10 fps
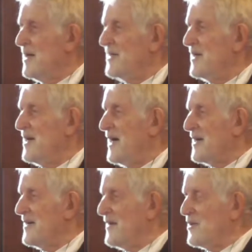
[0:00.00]
And then he had
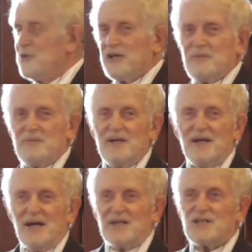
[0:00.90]
another dream,
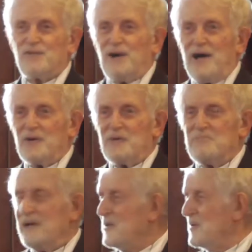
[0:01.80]
and his father
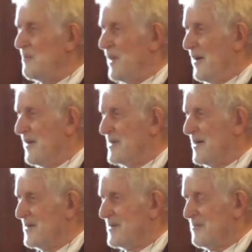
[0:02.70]
and mother were bowing
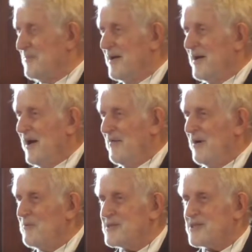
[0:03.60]
down to him. And
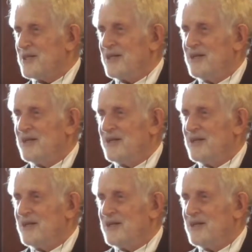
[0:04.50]
that was